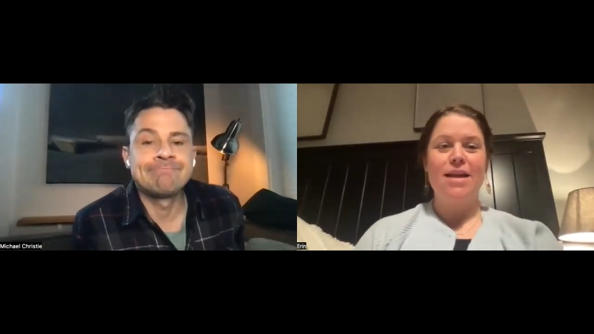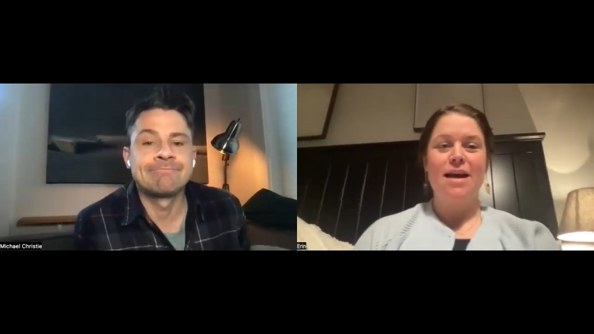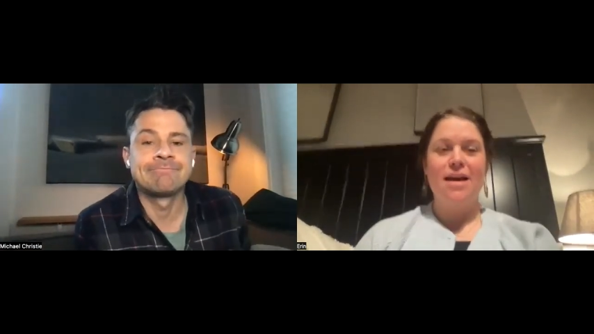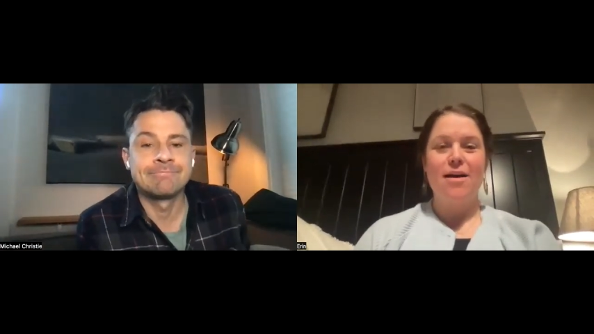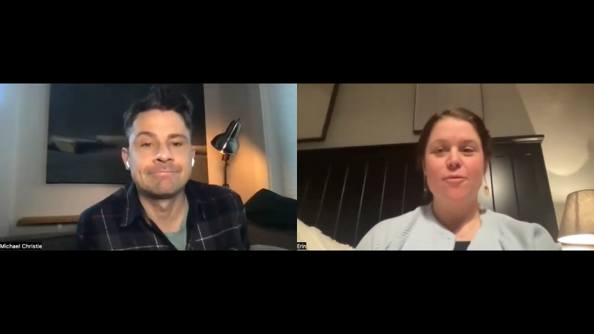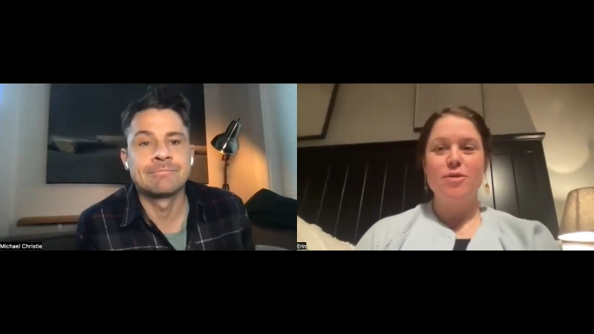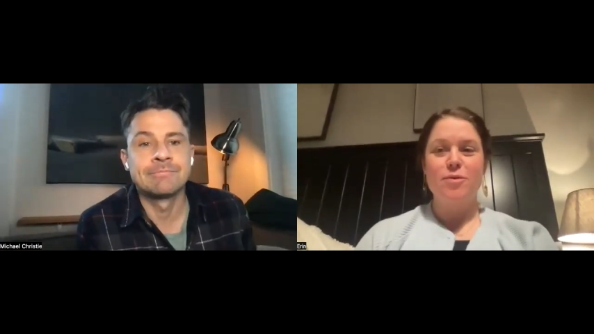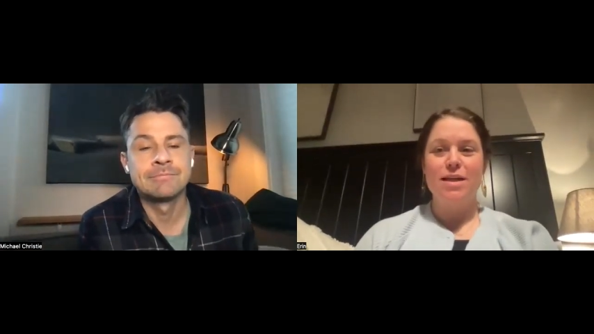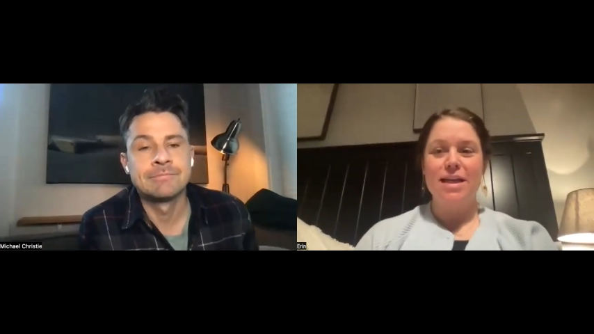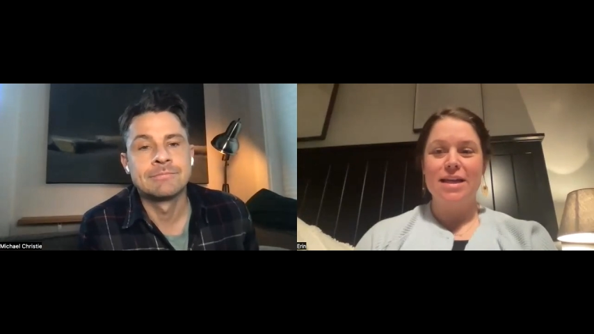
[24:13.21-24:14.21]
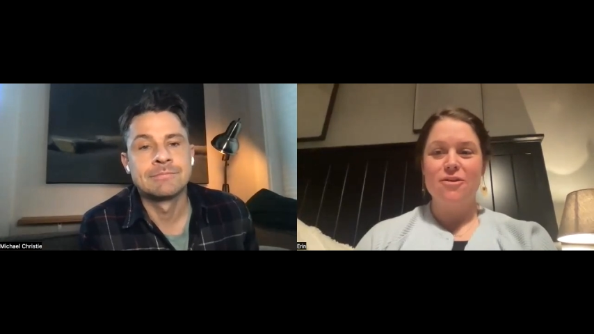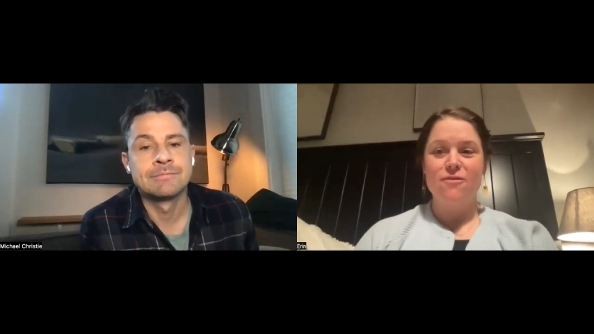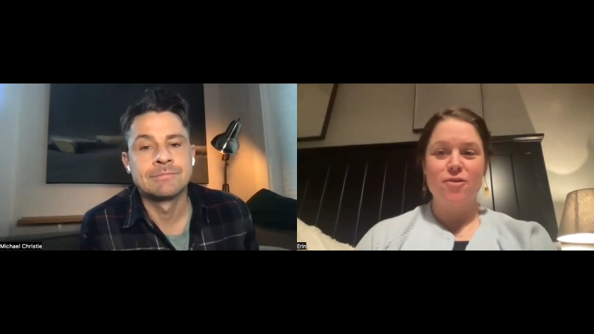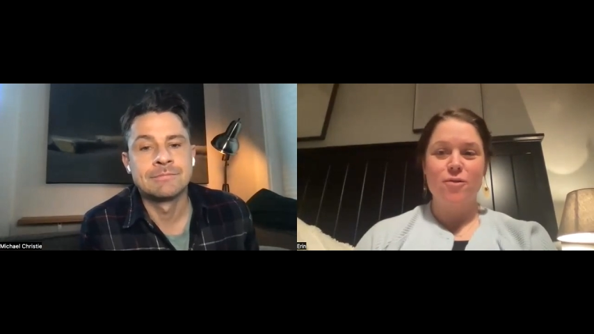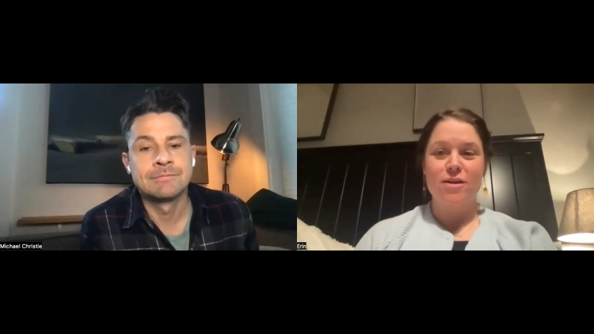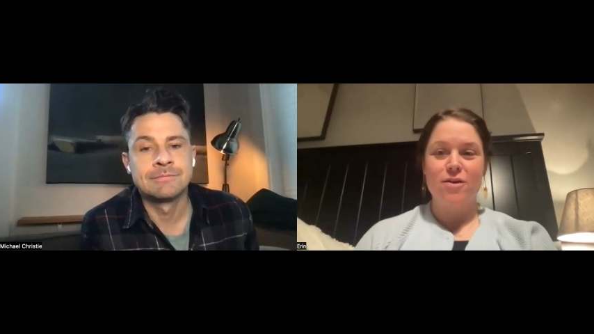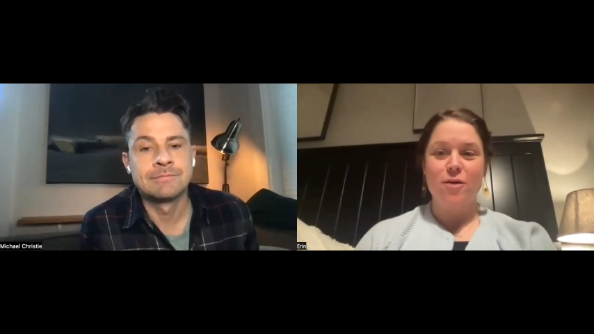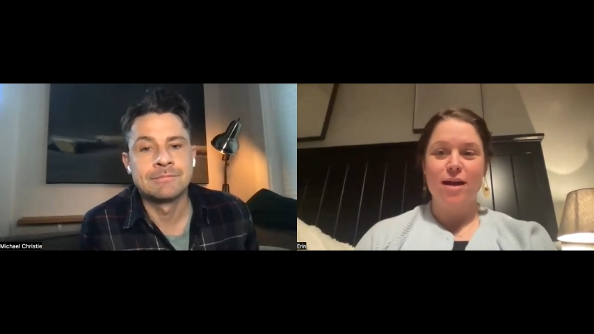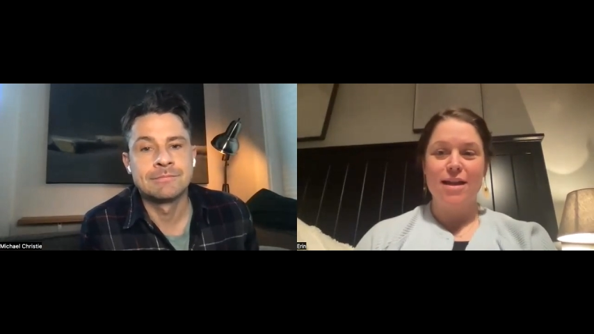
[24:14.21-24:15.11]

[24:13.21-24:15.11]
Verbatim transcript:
Speaker 1: And I was reading an interview with you,